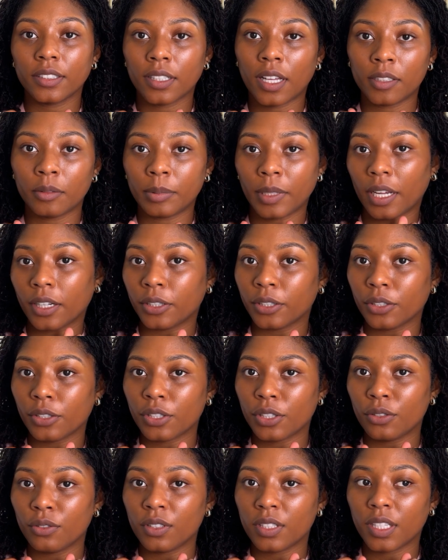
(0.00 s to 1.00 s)
lot of black girls
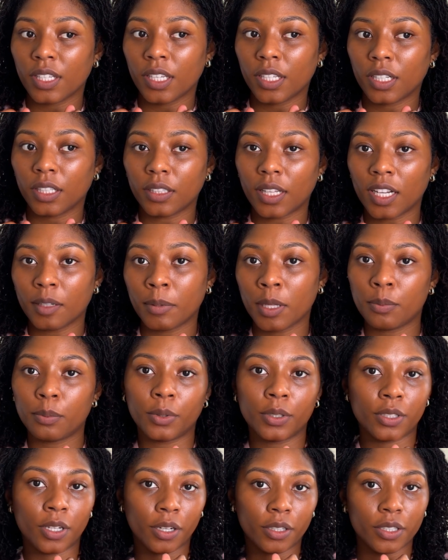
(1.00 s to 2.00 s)
use it, a lot of people
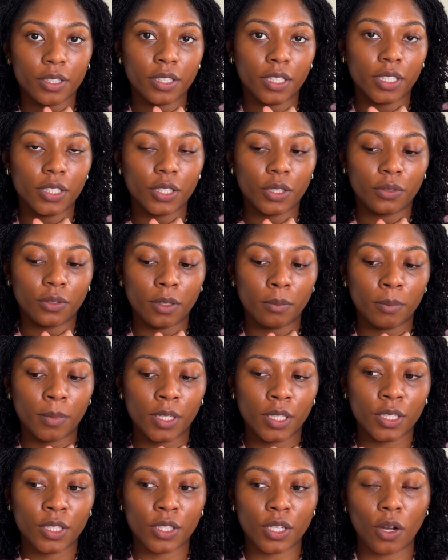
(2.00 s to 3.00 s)
with darker skin tone than
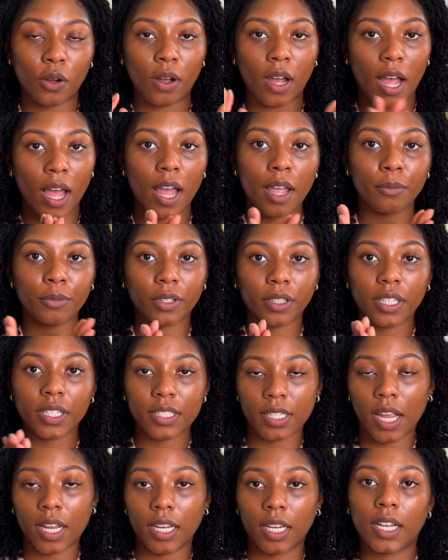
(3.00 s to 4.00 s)
me, so I'm really
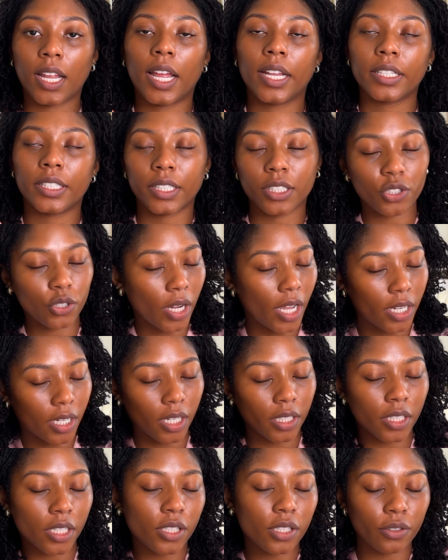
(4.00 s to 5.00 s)
excited. I did try it
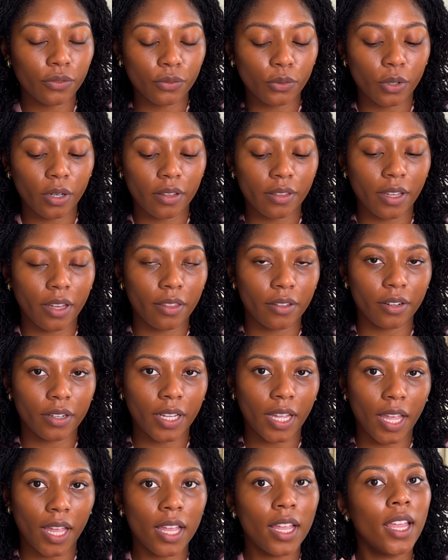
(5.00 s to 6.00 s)
on in Sephora the other
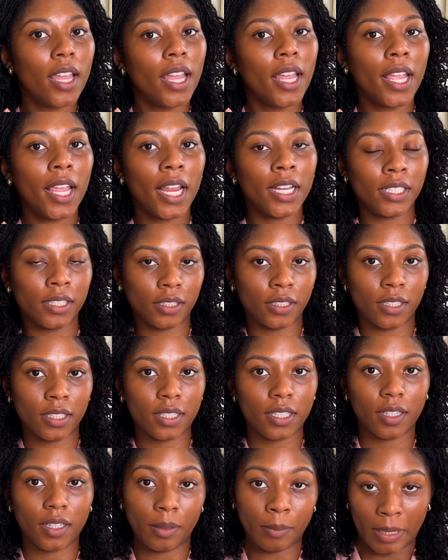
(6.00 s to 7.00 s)
day, and it looks
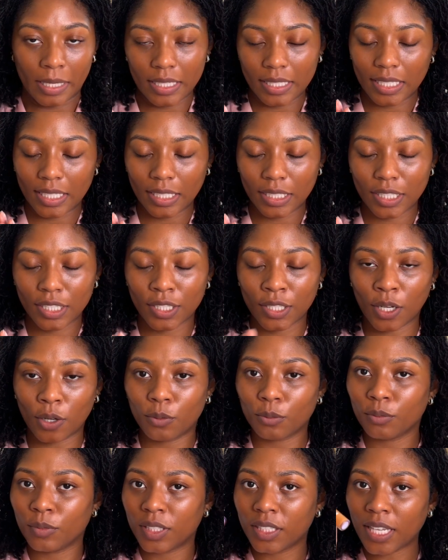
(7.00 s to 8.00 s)
amazing. So,
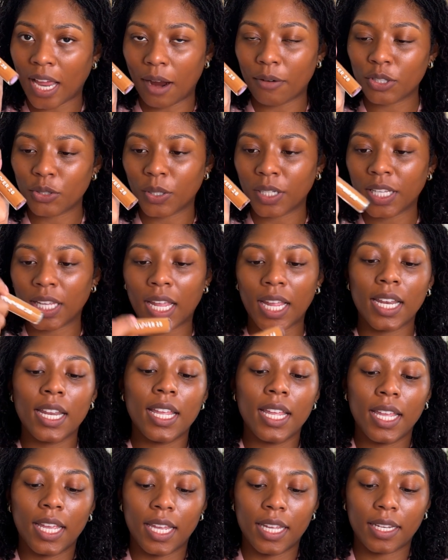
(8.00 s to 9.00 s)
Tower 28,
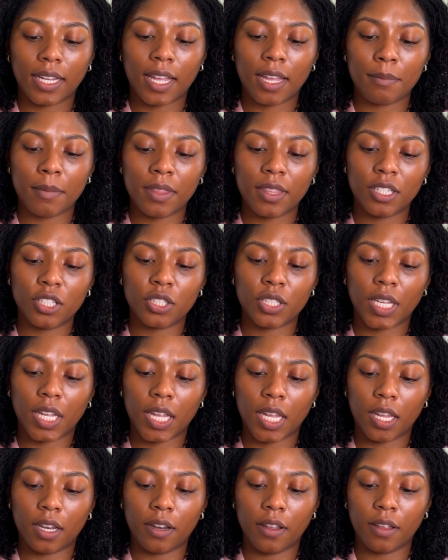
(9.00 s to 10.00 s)
and I'm in the
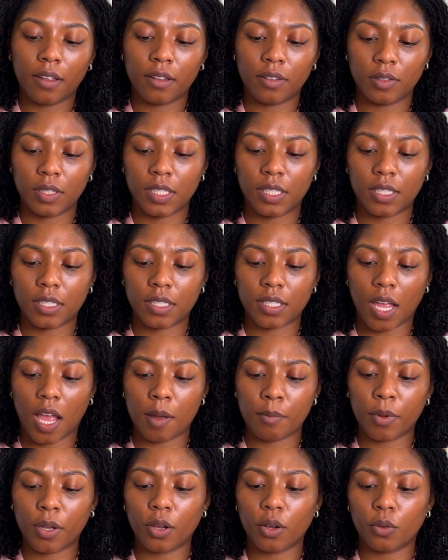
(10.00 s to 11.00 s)
shade
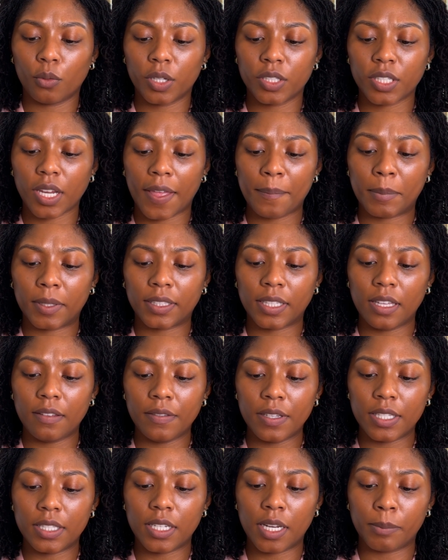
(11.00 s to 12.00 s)
Camo, which I believe
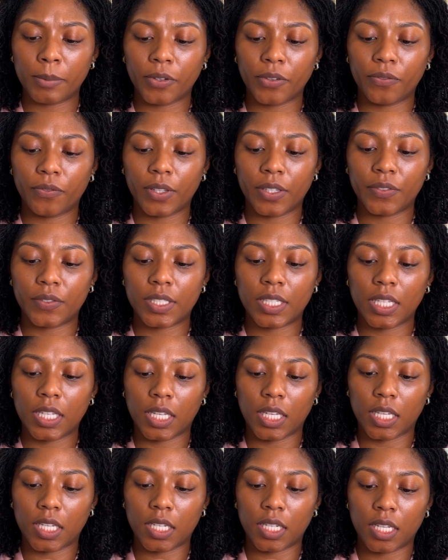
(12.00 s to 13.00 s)
is number
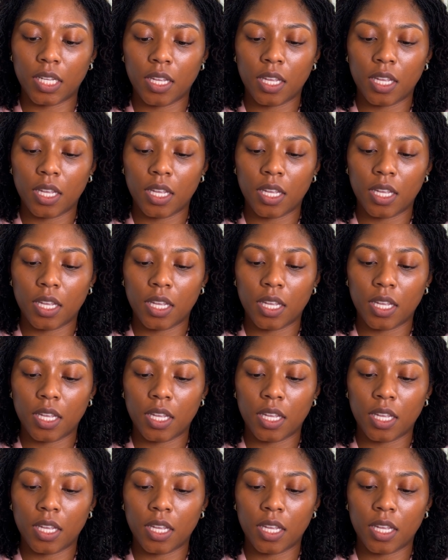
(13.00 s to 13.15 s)
15.